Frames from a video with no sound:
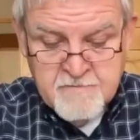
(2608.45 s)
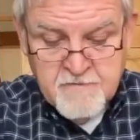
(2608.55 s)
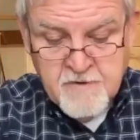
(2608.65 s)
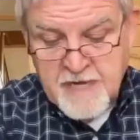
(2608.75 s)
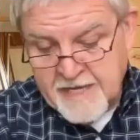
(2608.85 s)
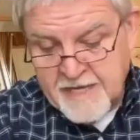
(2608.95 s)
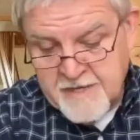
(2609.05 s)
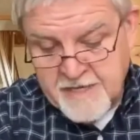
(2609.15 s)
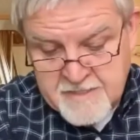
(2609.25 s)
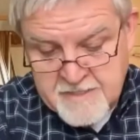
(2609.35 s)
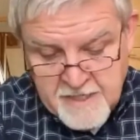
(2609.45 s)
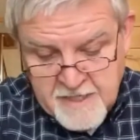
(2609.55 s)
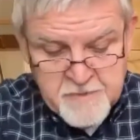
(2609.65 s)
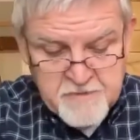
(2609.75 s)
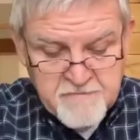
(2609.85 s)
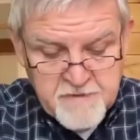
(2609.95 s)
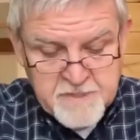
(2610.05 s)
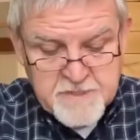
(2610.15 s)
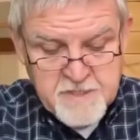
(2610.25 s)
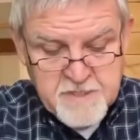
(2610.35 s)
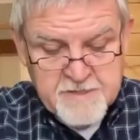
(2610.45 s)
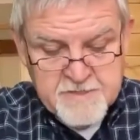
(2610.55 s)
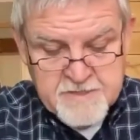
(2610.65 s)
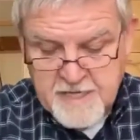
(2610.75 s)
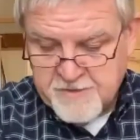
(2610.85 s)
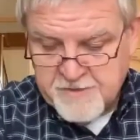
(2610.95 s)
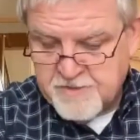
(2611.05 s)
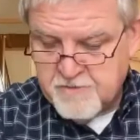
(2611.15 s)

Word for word: For at that time, the Philistines had